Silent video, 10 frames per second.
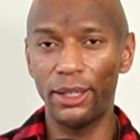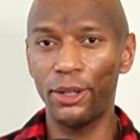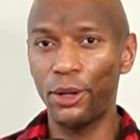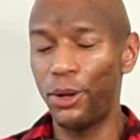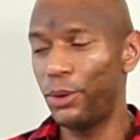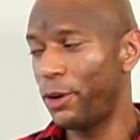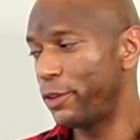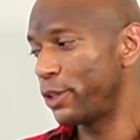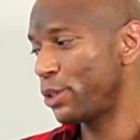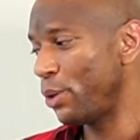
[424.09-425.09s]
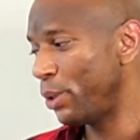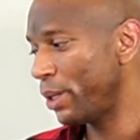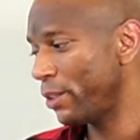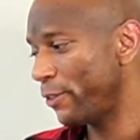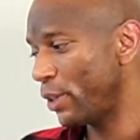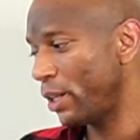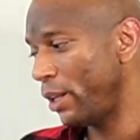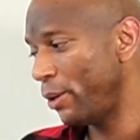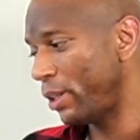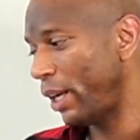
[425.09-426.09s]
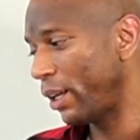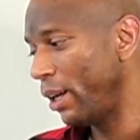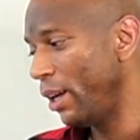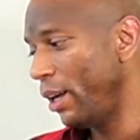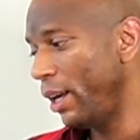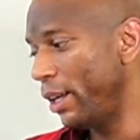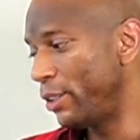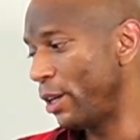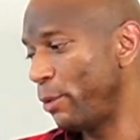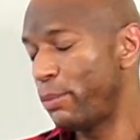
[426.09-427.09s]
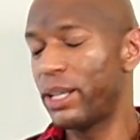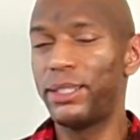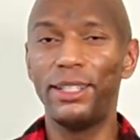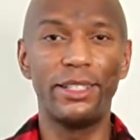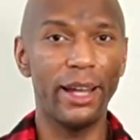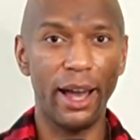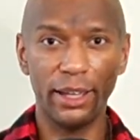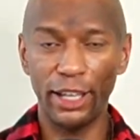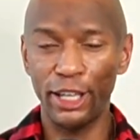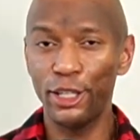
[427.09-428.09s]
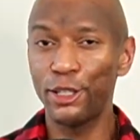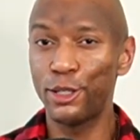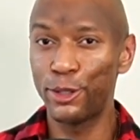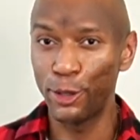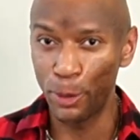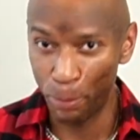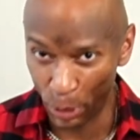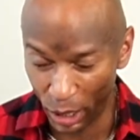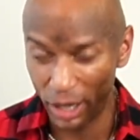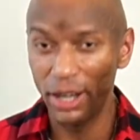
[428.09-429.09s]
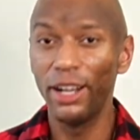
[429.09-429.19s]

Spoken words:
the coat over the shoulders for the cloak. Like, double-breasted jacket, super